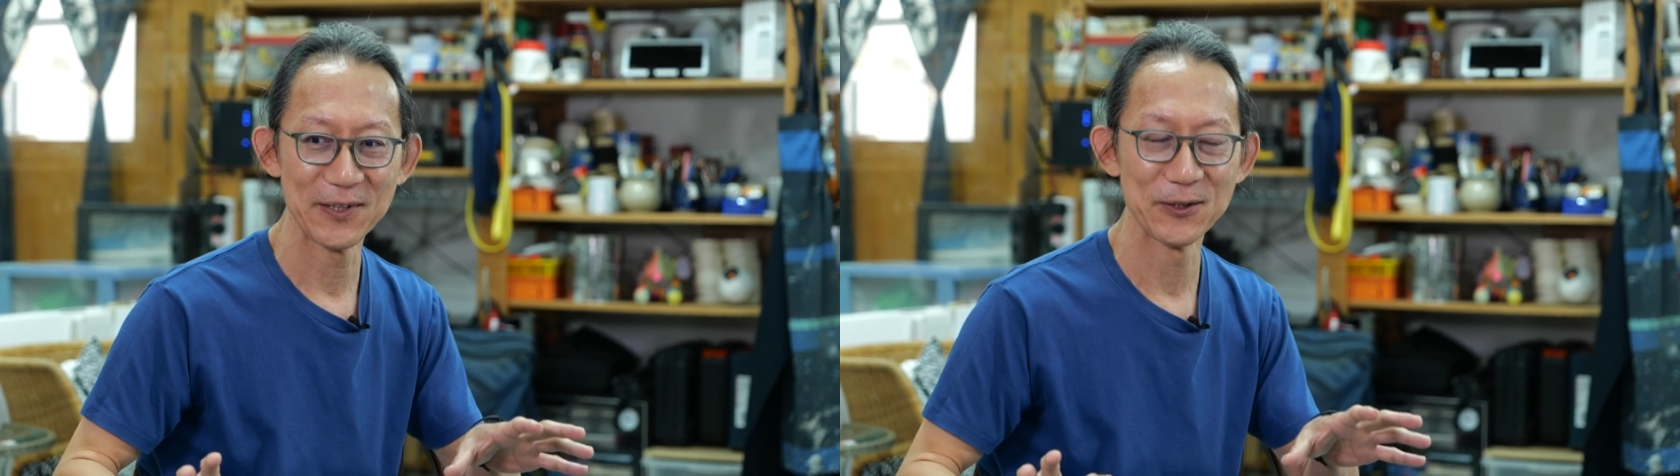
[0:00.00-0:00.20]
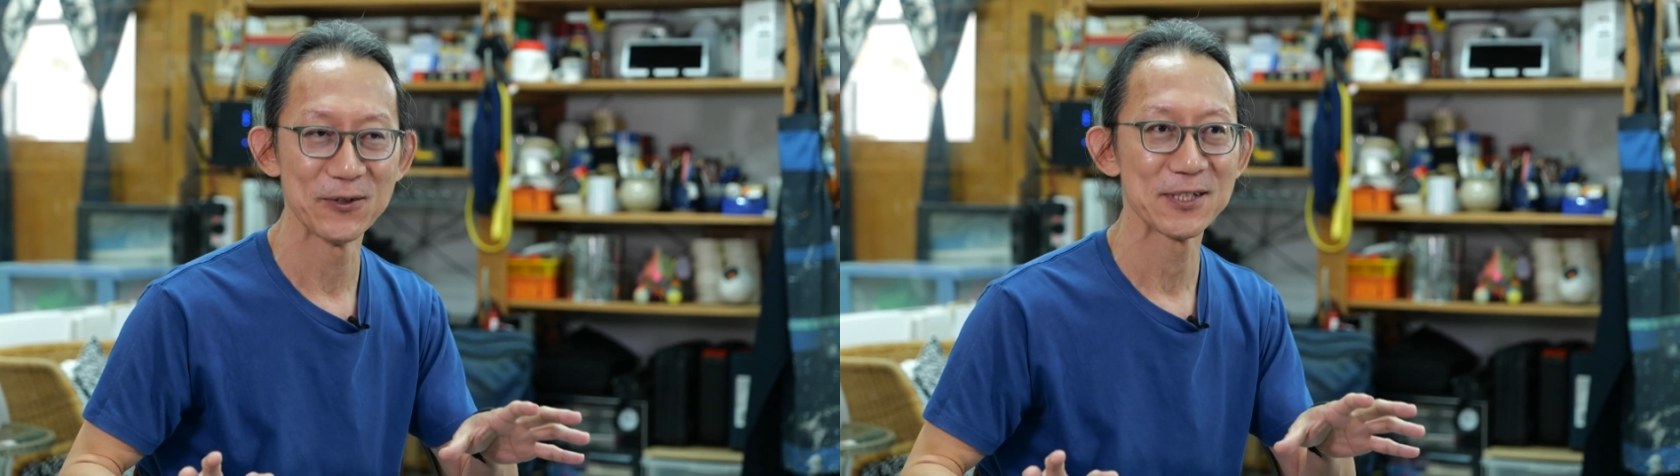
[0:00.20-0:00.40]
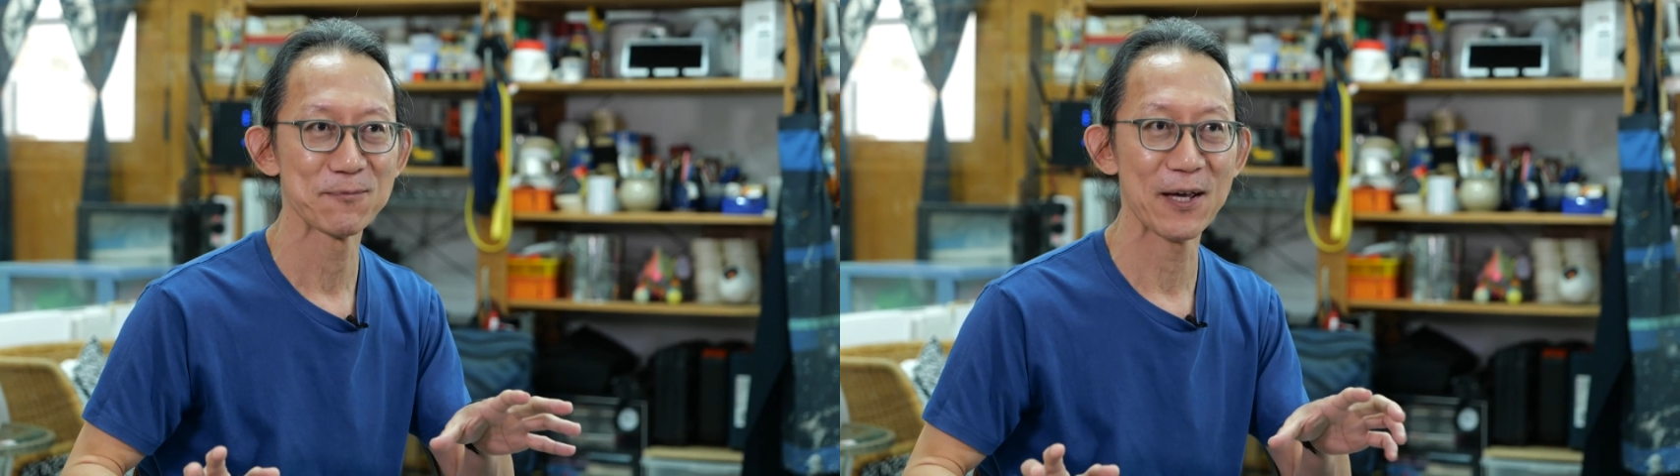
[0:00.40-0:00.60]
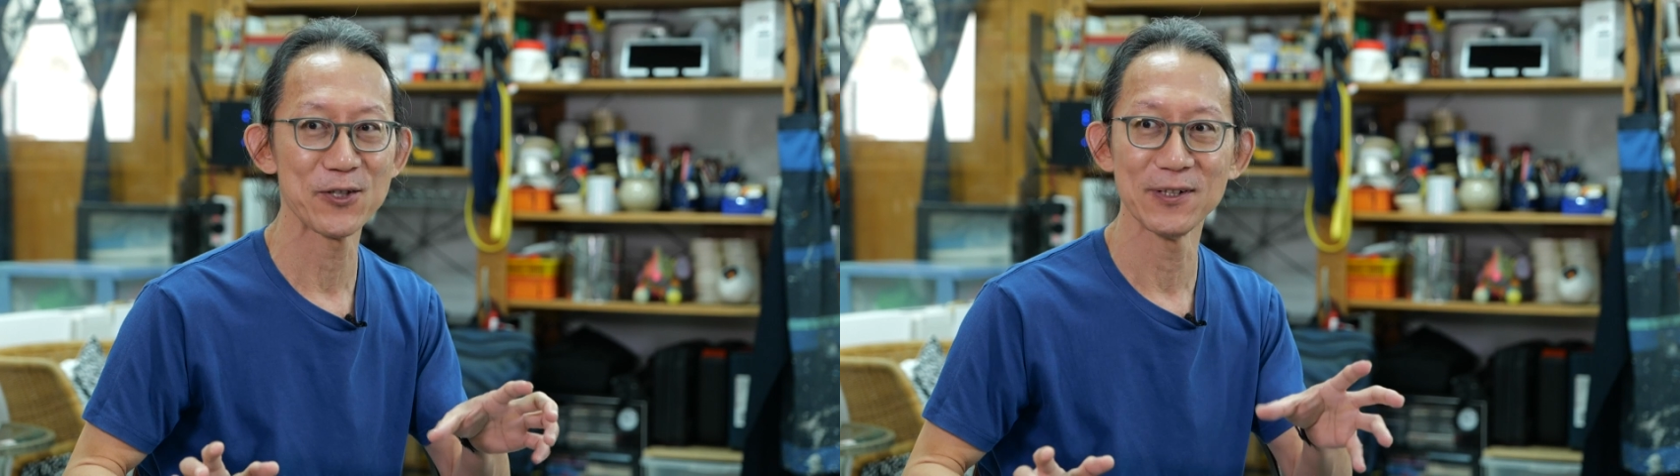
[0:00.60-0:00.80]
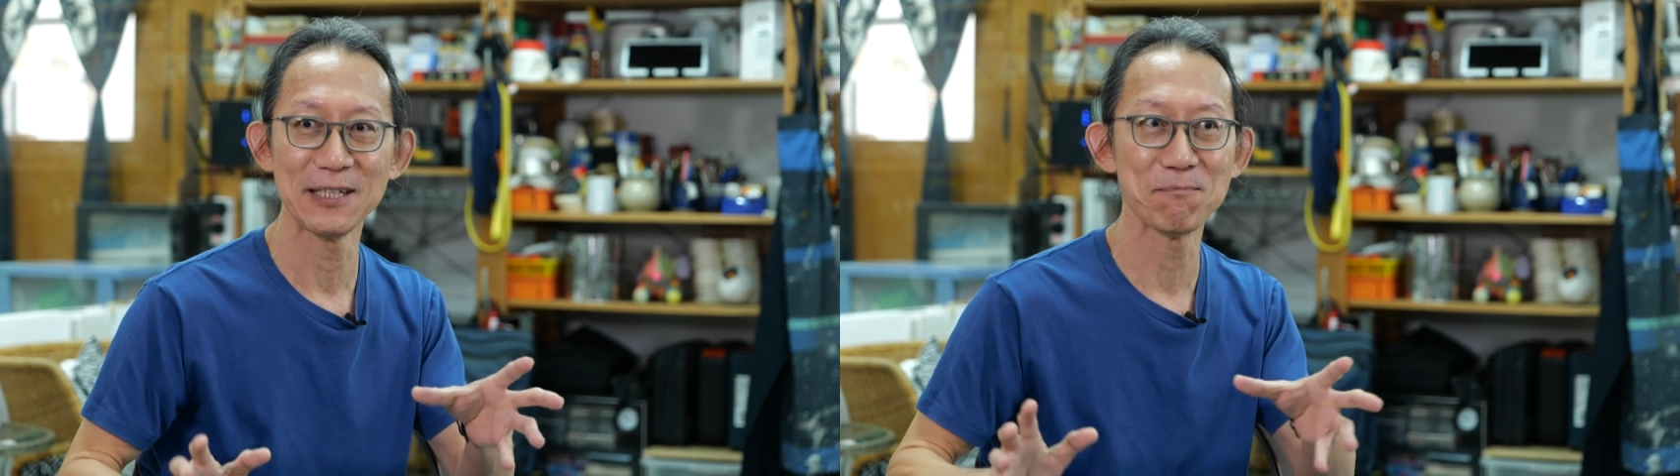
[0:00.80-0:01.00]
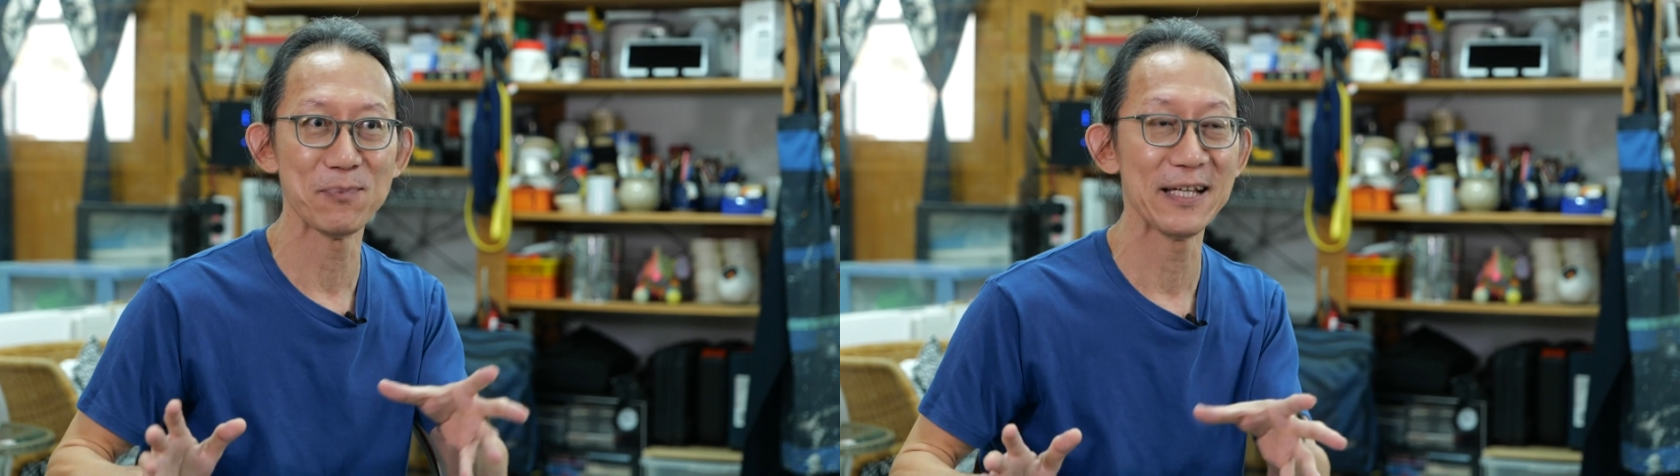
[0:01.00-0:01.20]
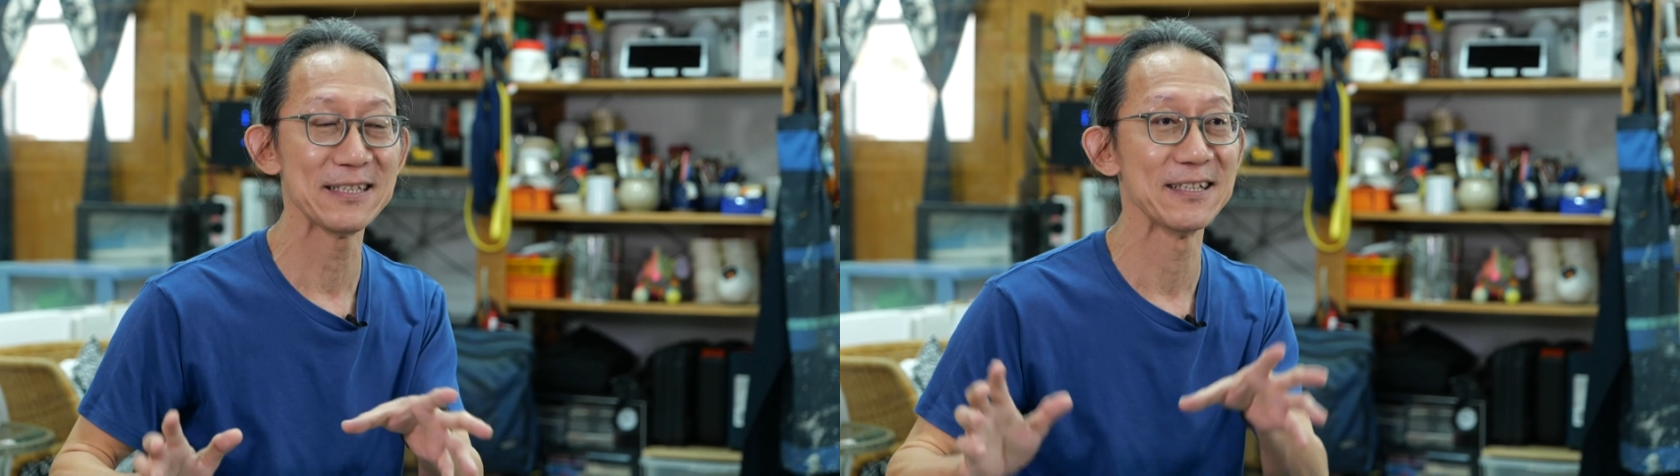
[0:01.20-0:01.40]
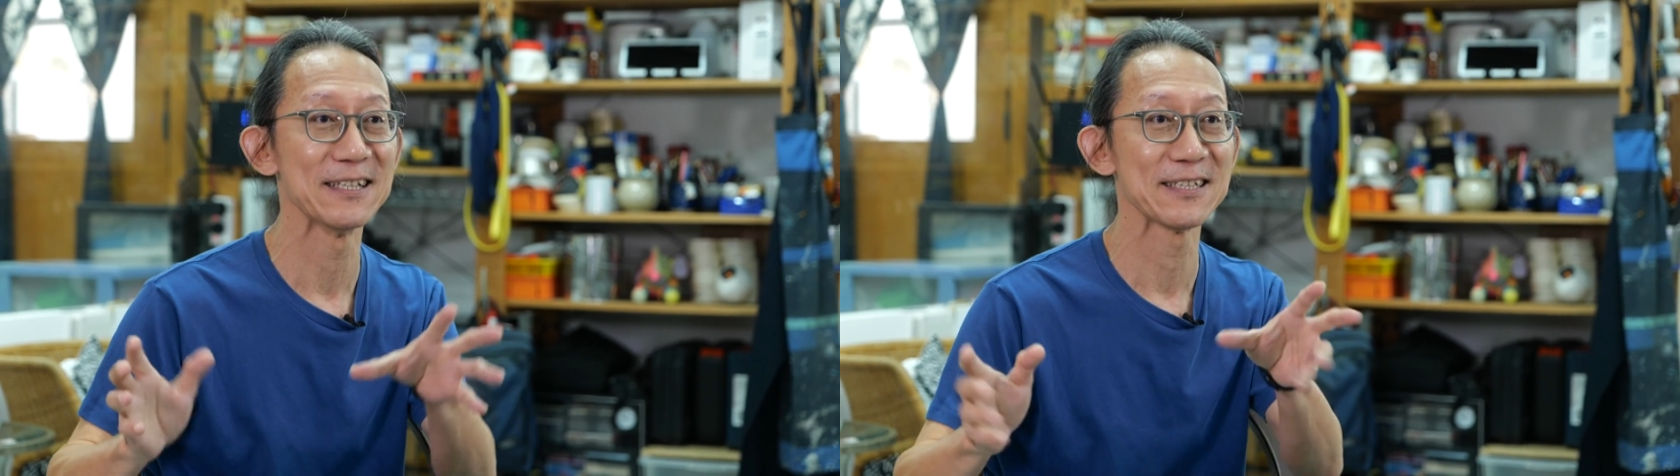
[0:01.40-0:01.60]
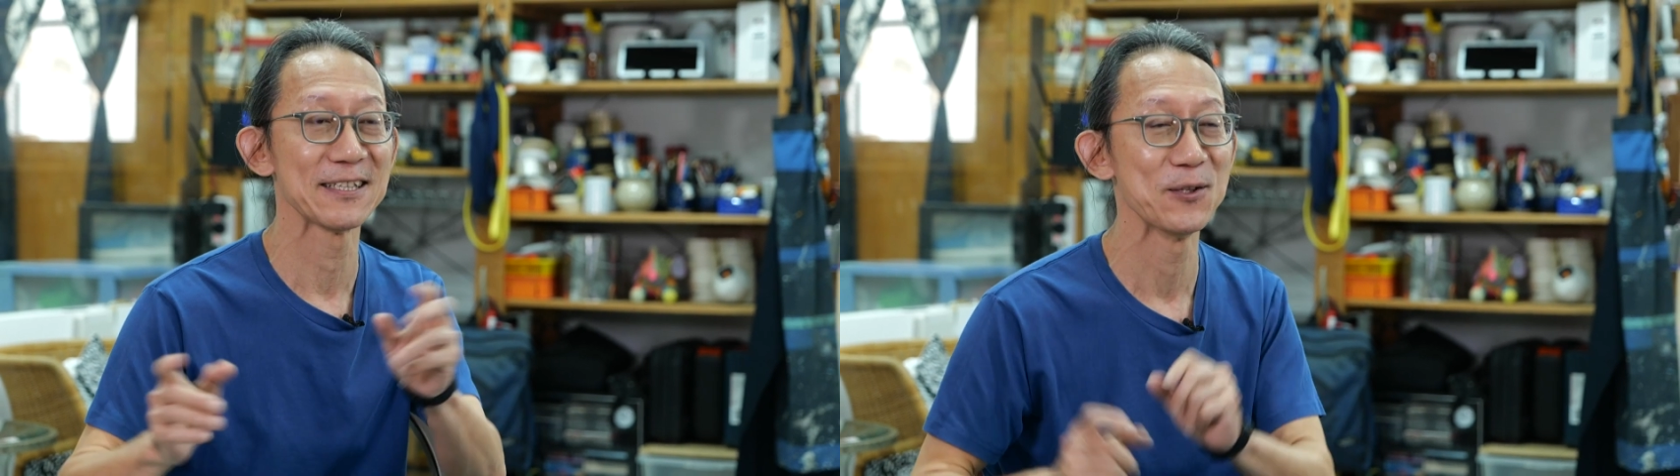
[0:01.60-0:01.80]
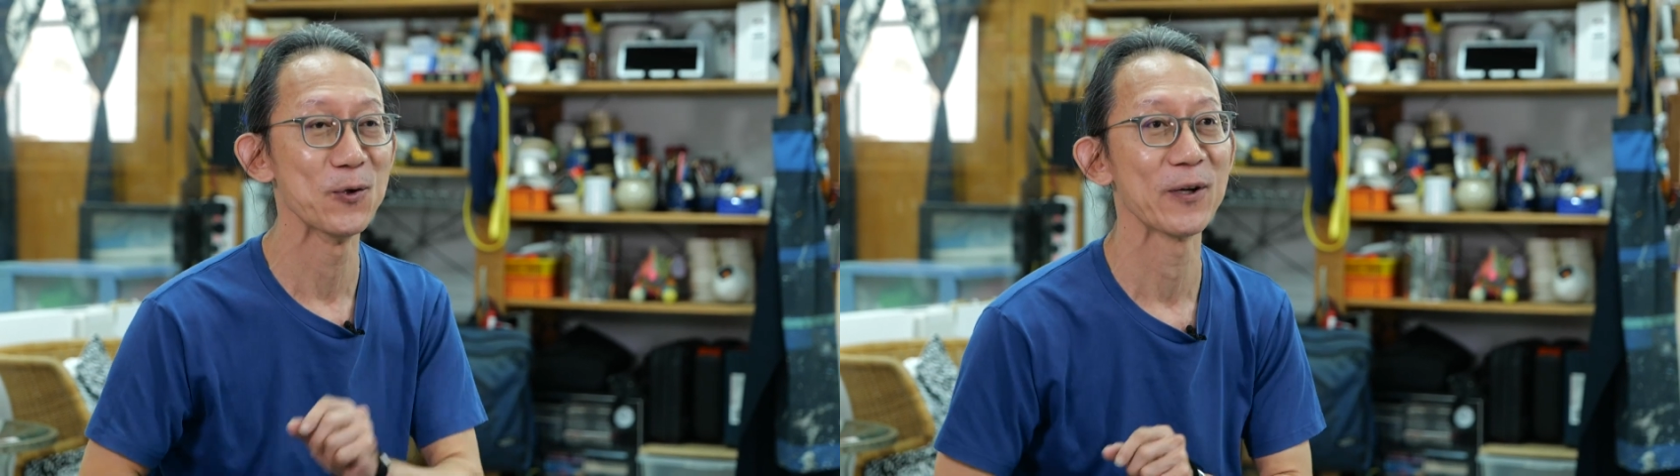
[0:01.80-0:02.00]
you know, specially placed in a
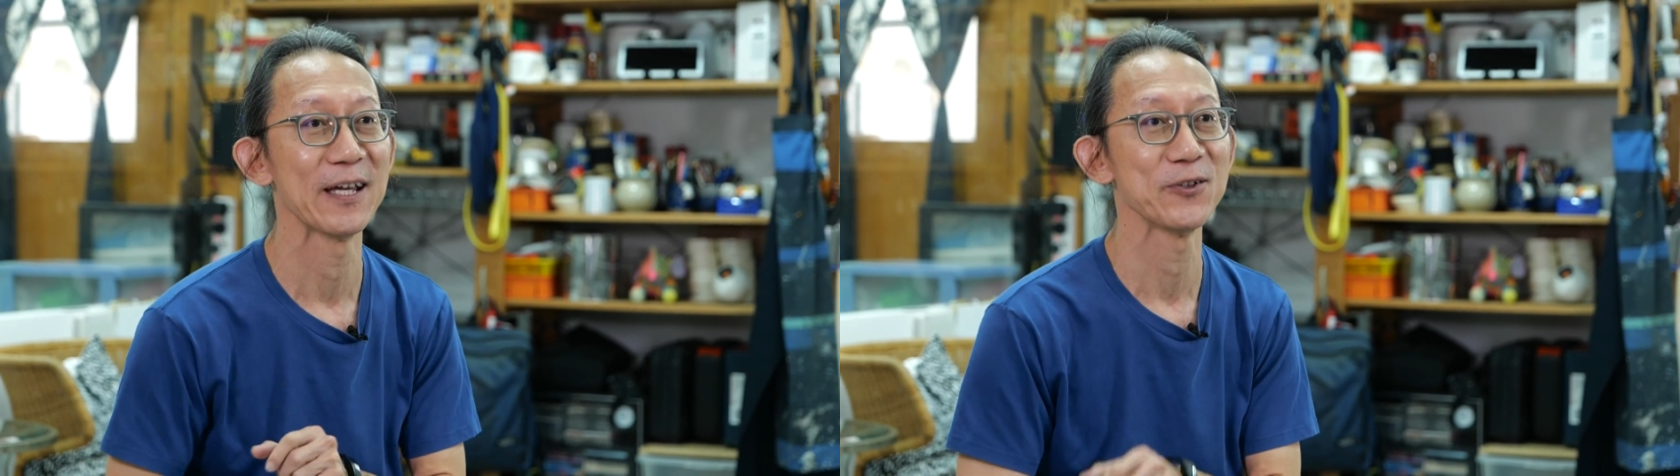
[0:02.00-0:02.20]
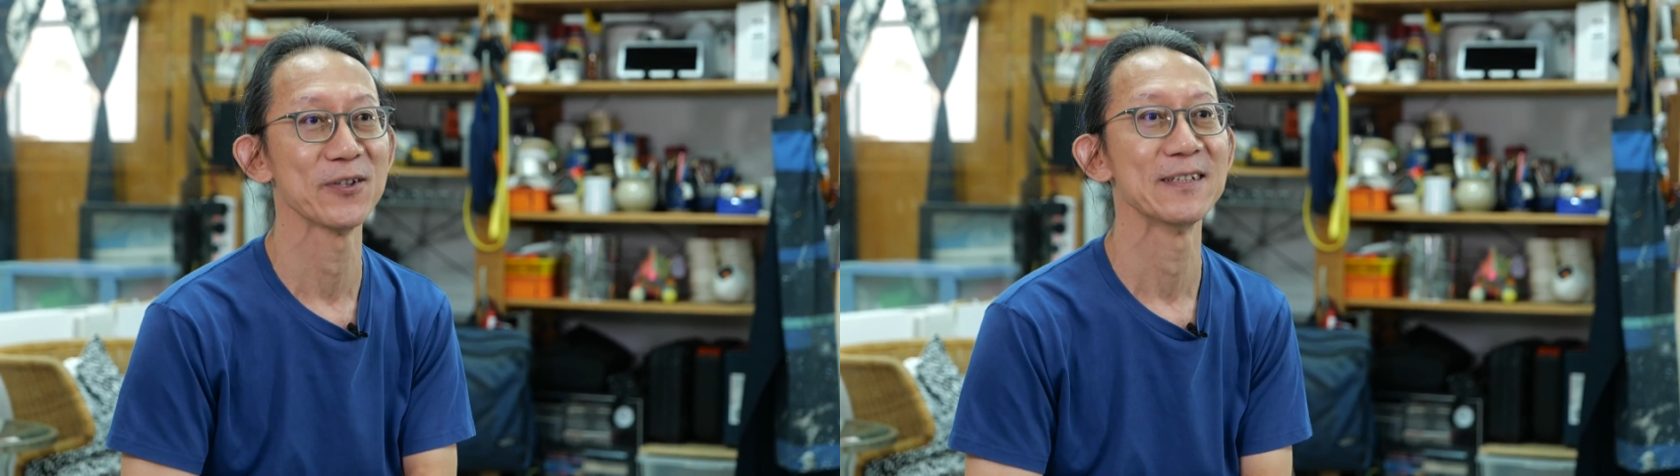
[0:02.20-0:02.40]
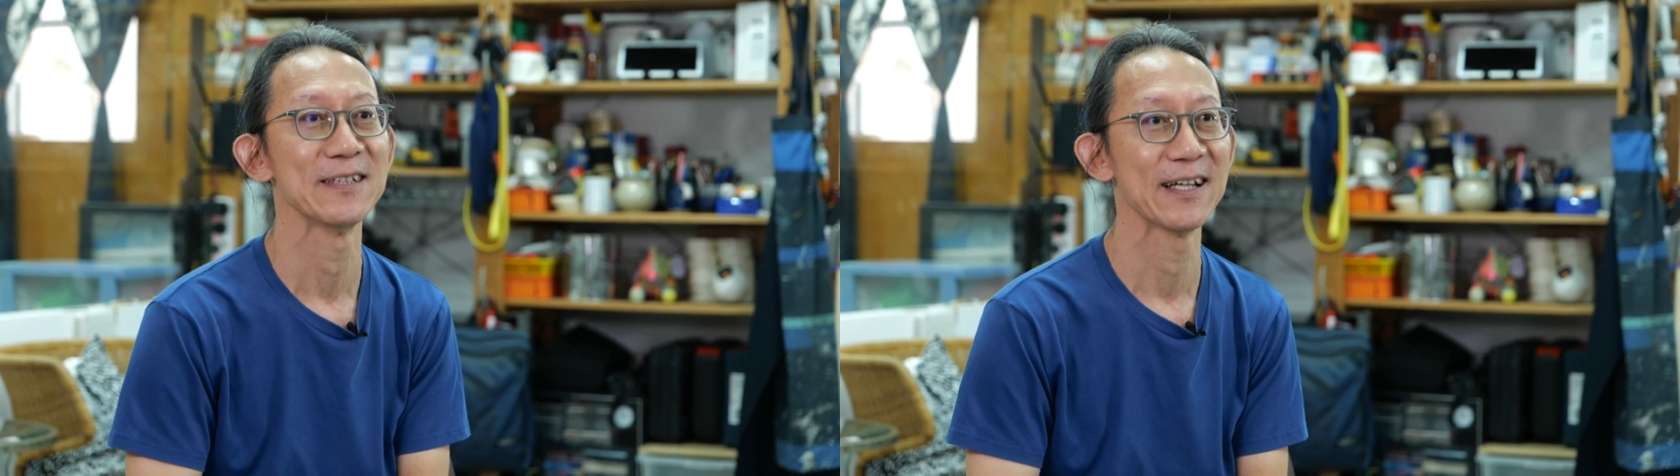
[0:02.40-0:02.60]
certain location.